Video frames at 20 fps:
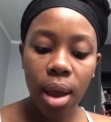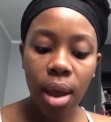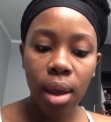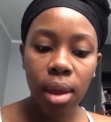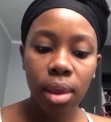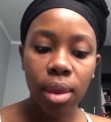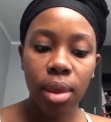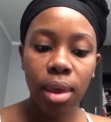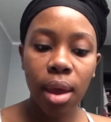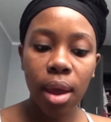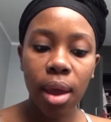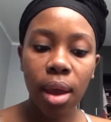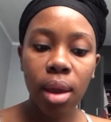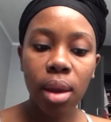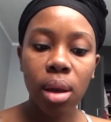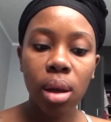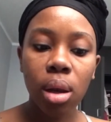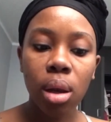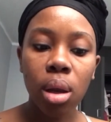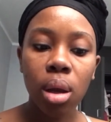
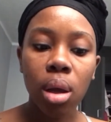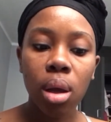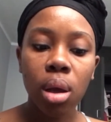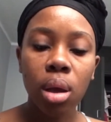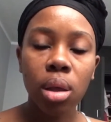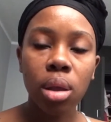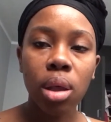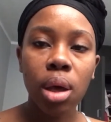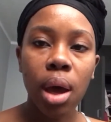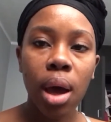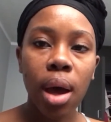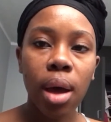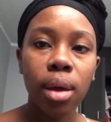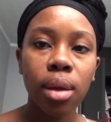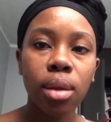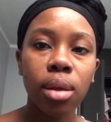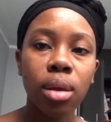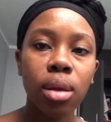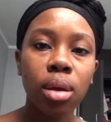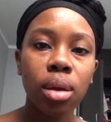then the
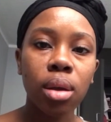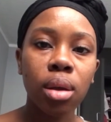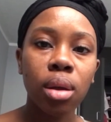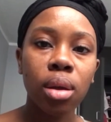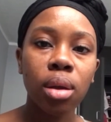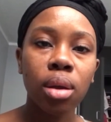other